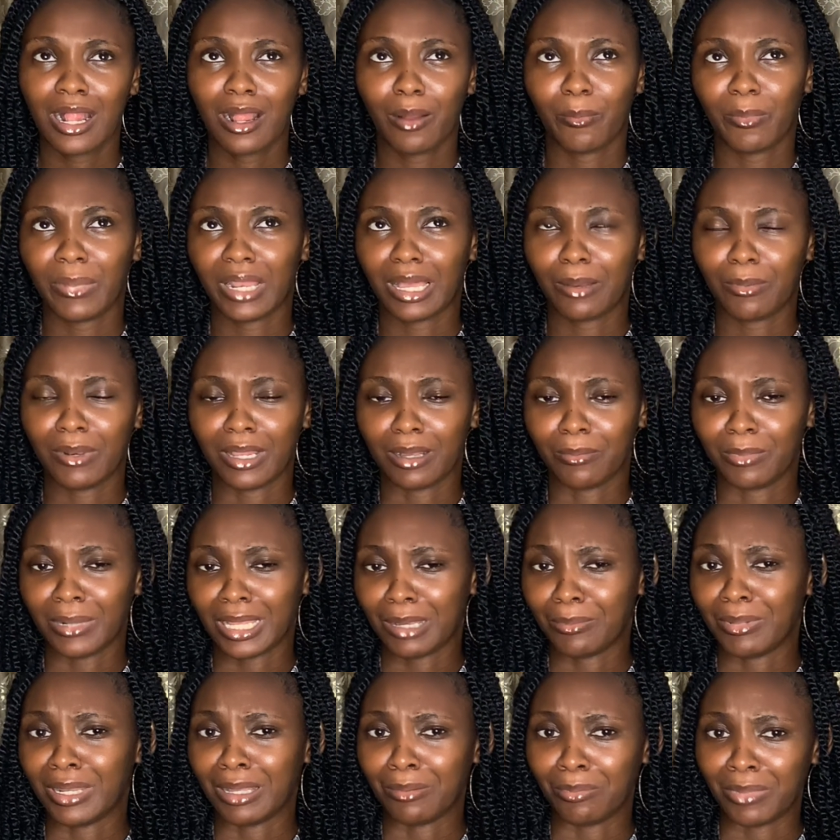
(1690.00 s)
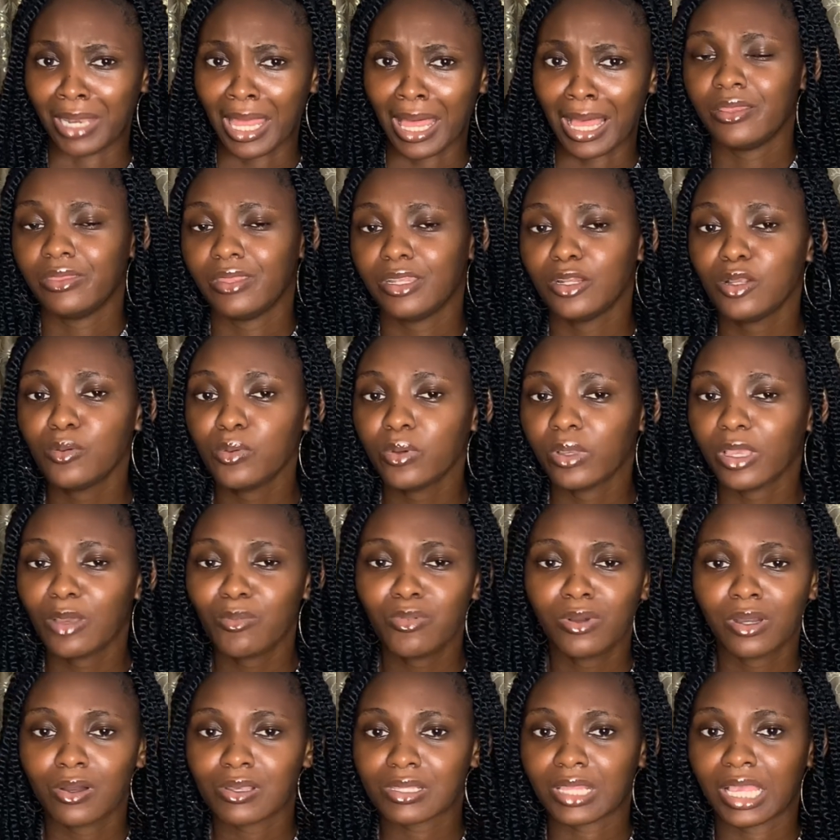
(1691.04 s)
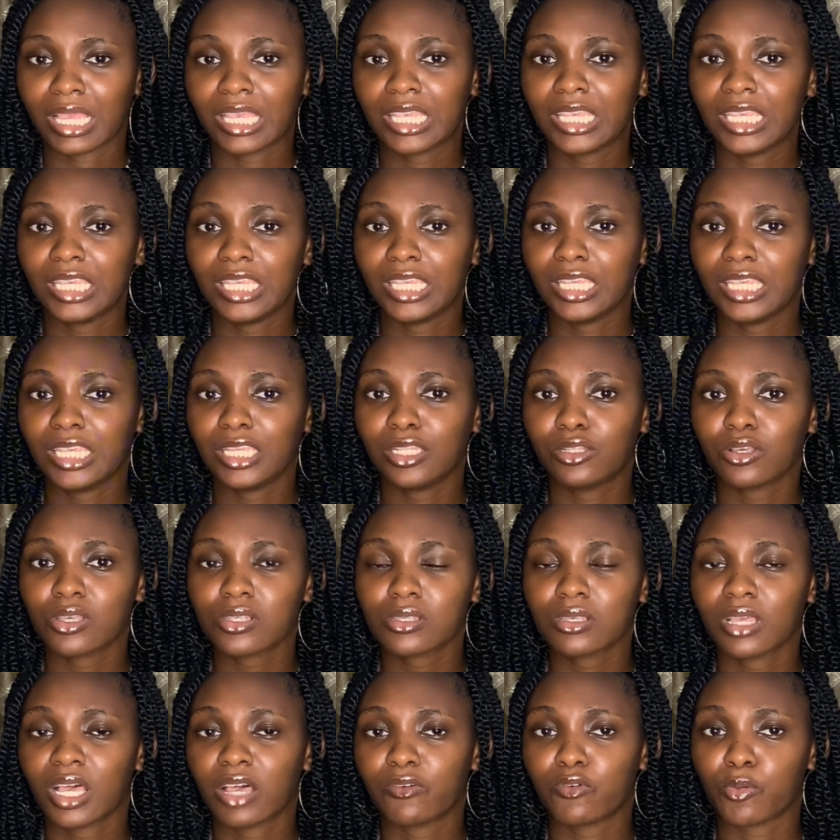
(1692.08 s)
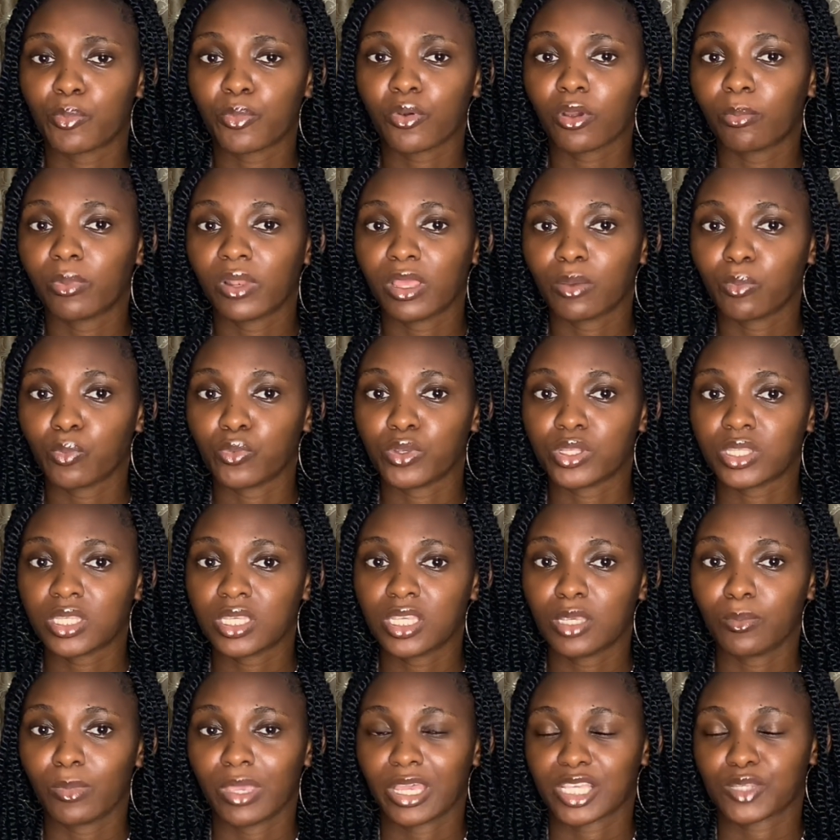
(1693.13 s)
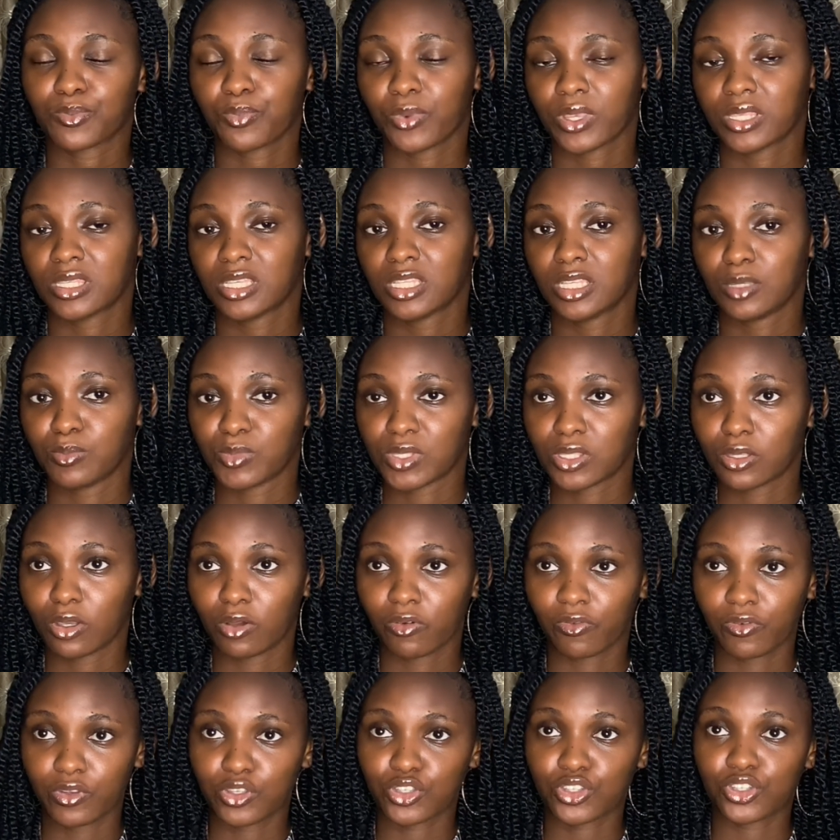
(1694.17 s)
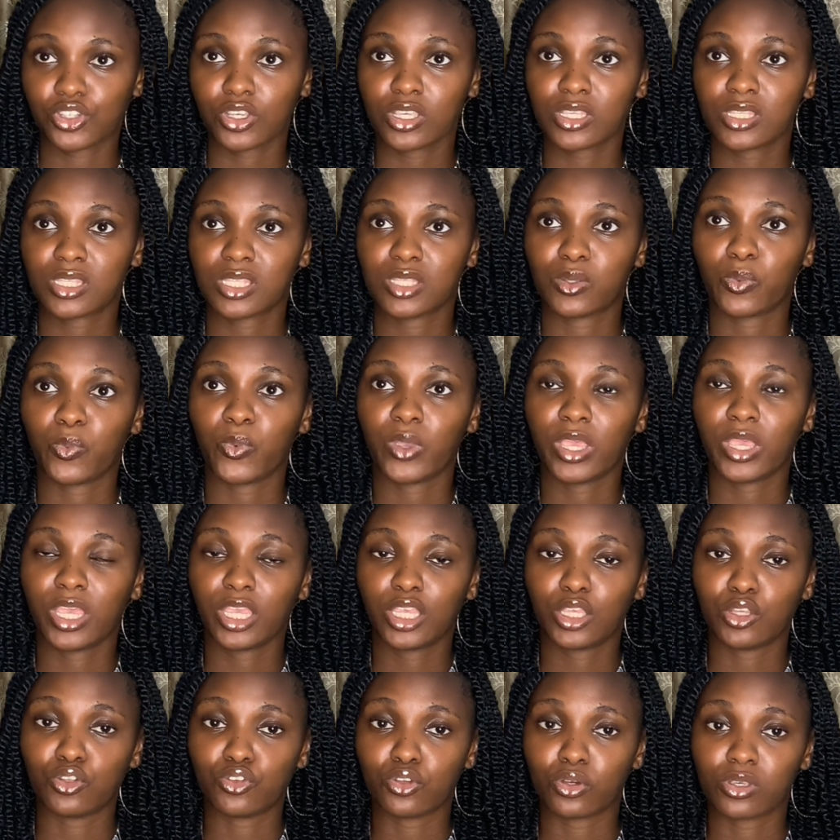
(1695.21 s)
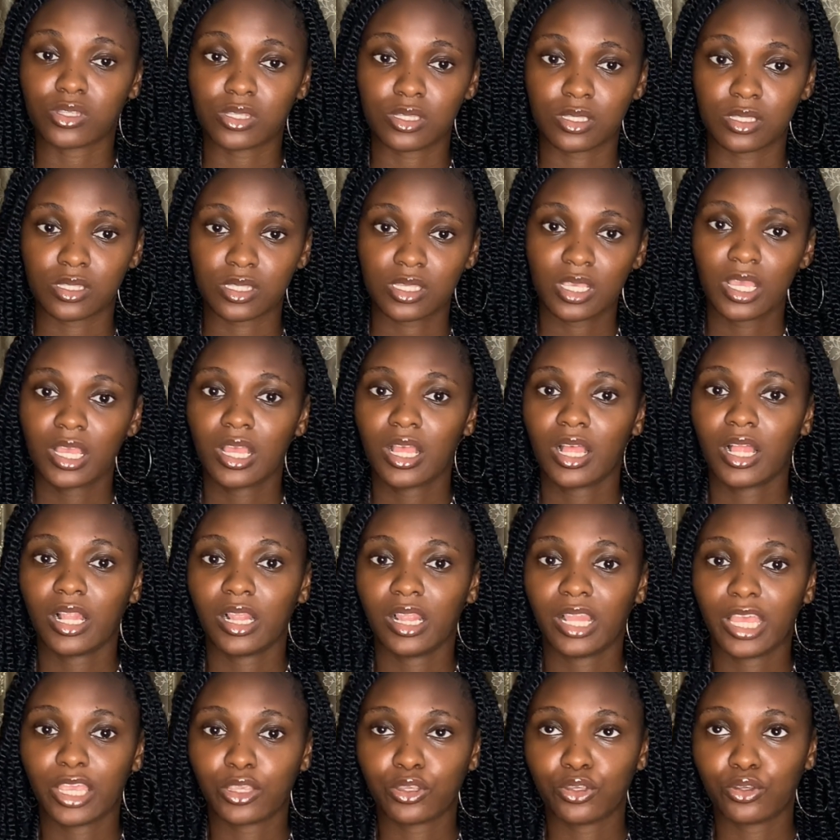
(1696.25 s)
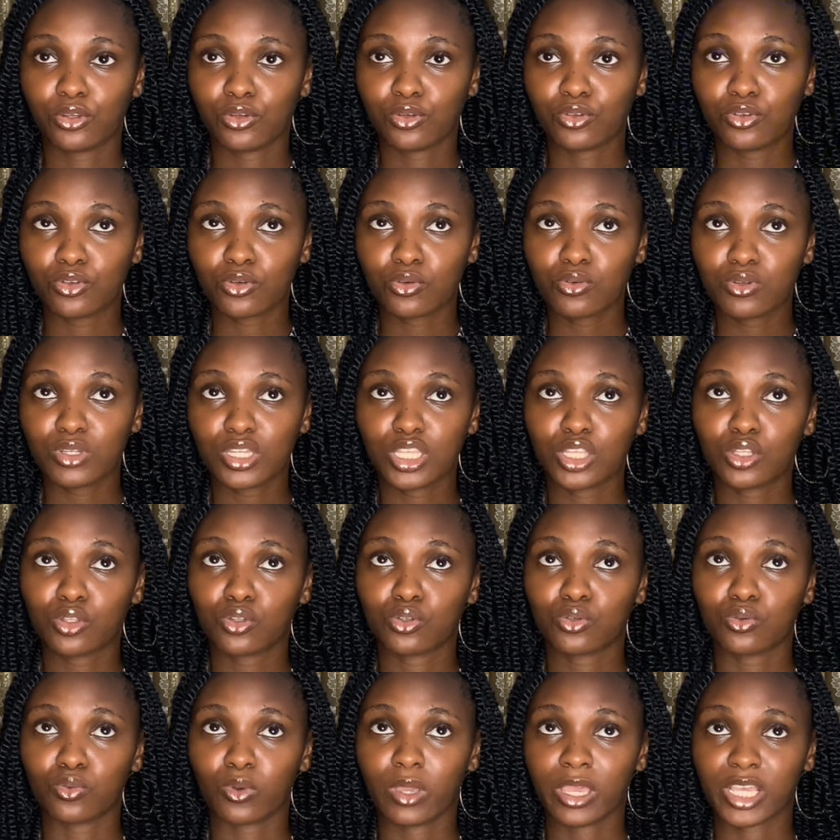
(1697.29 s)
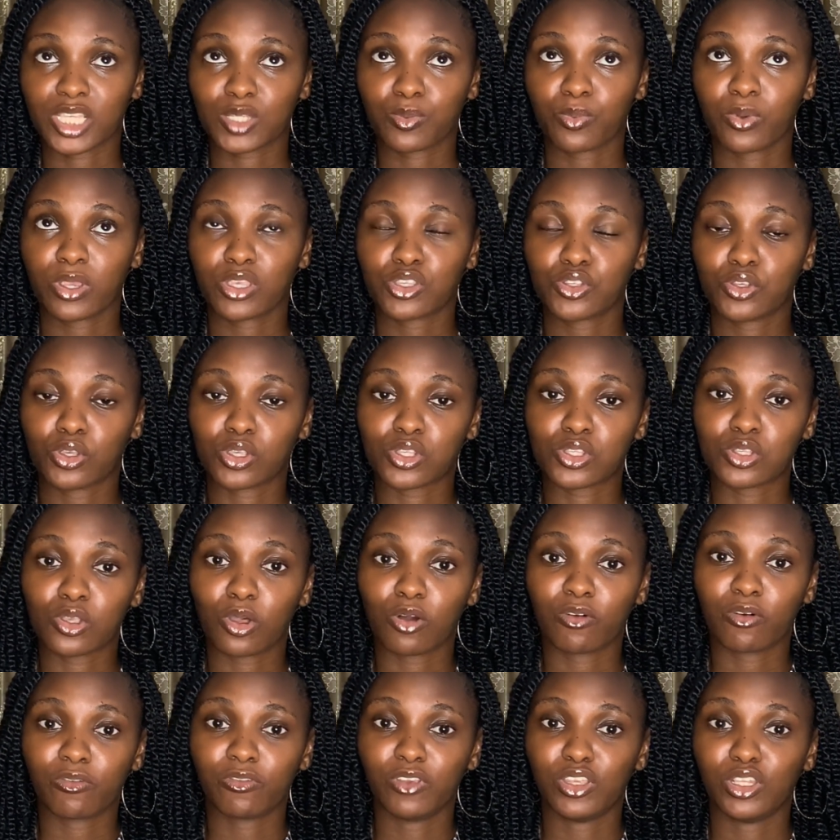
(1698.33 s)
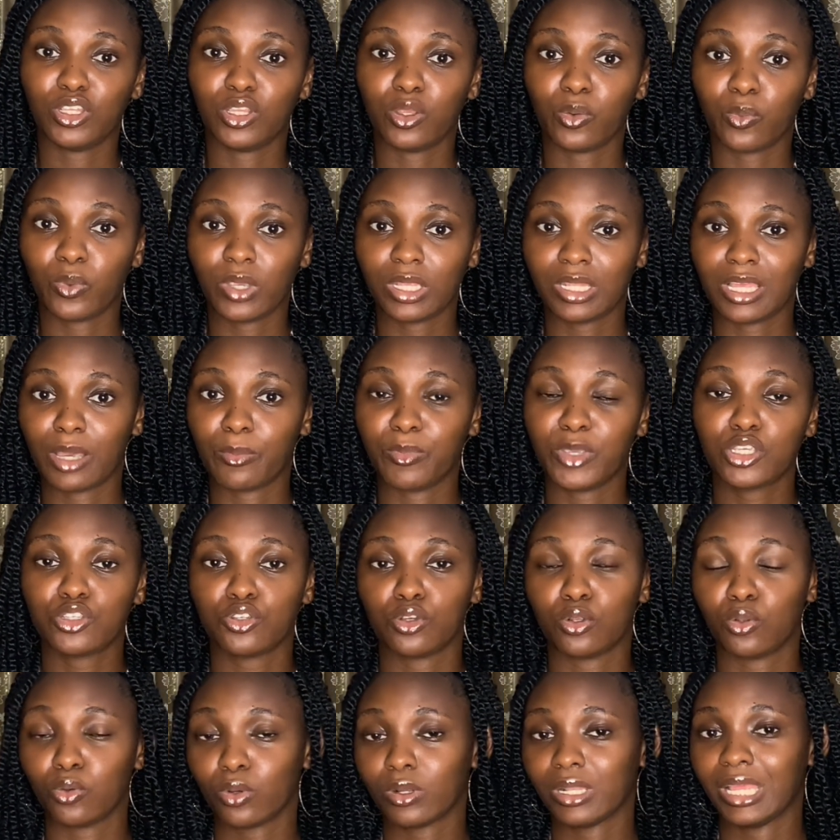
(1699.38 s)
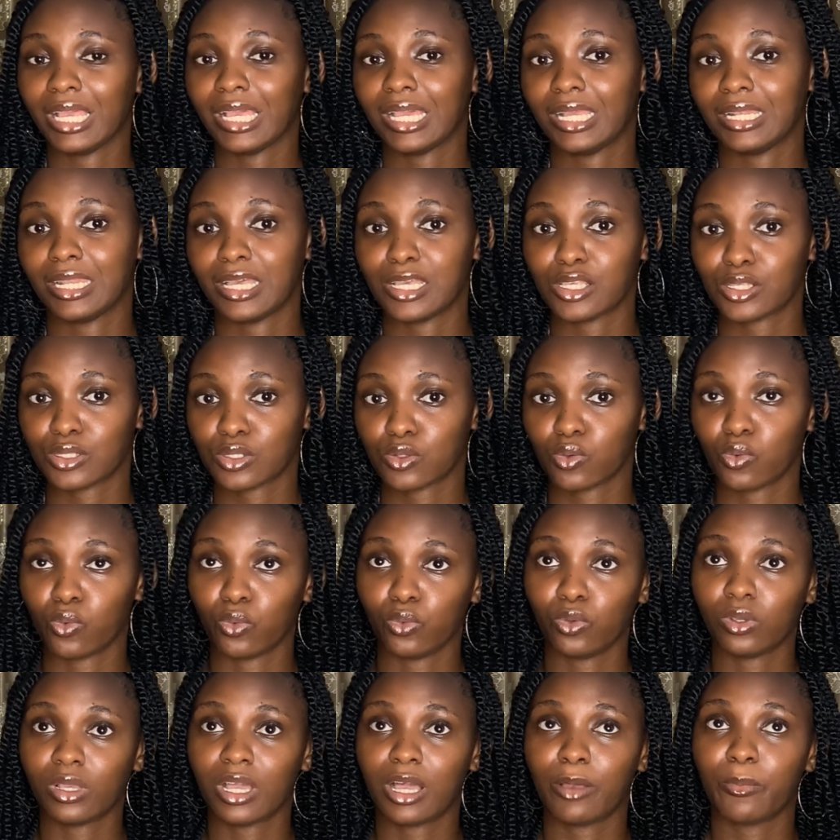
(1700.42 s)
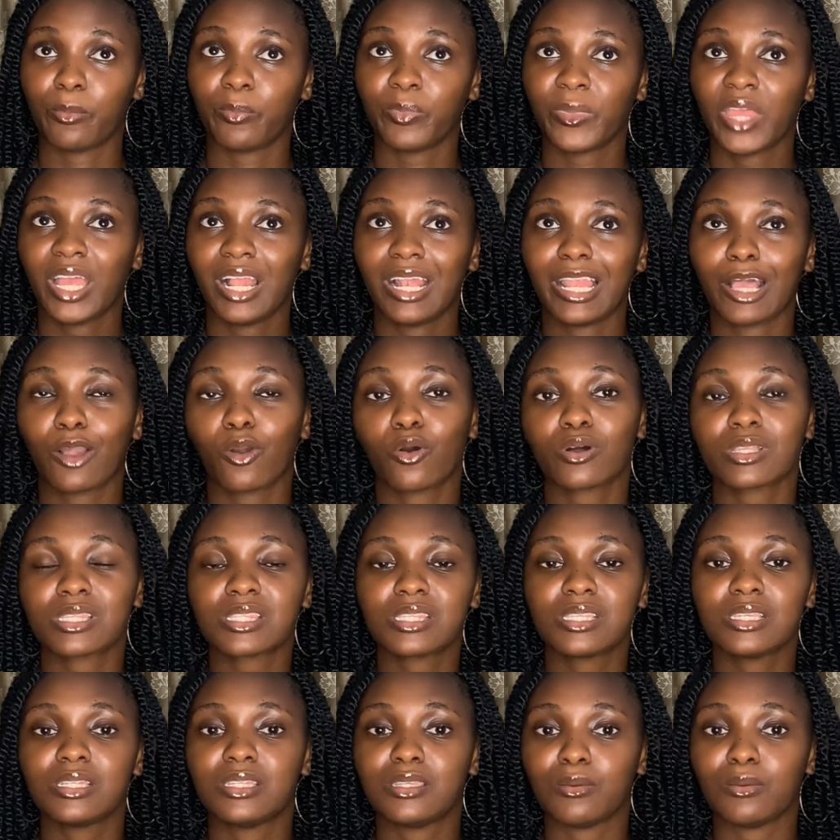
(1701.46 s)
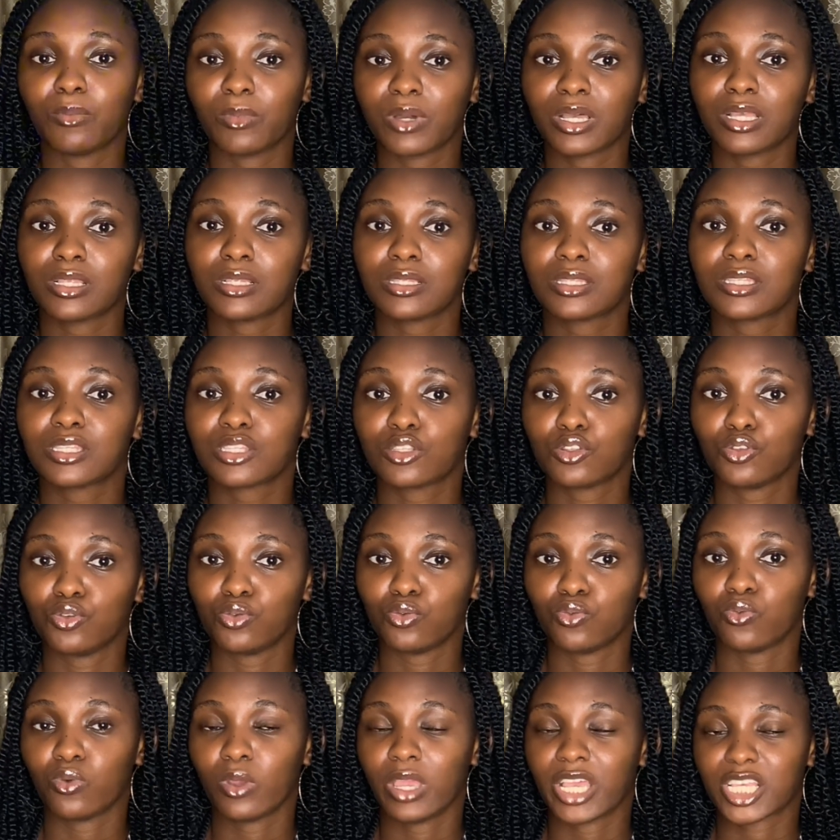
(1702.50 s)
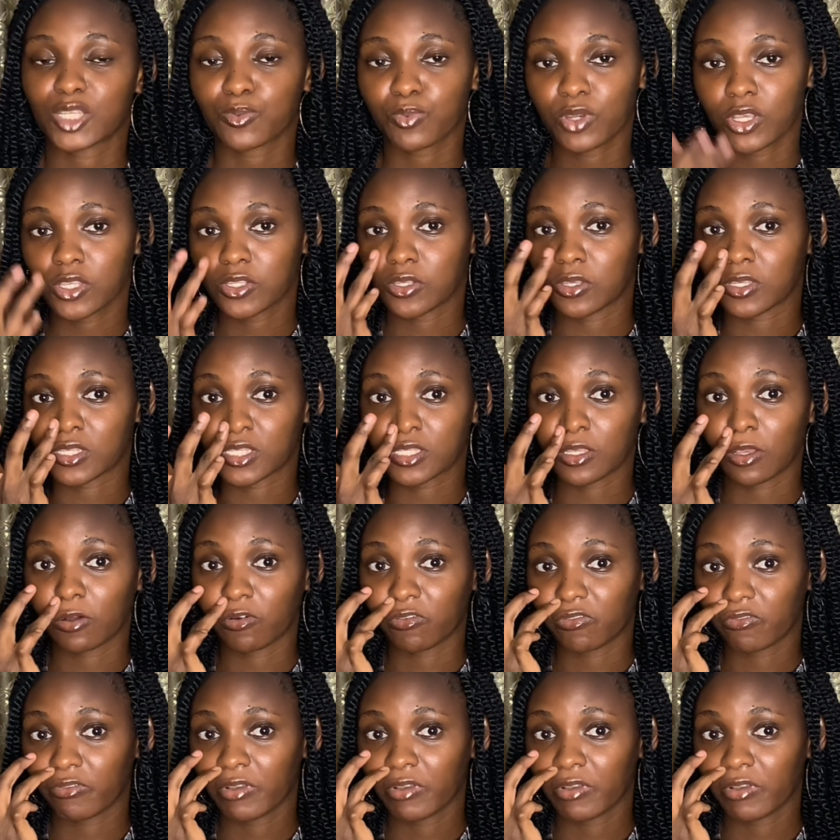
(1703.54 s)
blah blah blah blah blah. I don't know, because like he doesn't have a problem with him expressing himself. It's just the way he does it. Like you don't need to express yourself in a way that makes you look like an asshole. You can, like courtesy demands you express yourself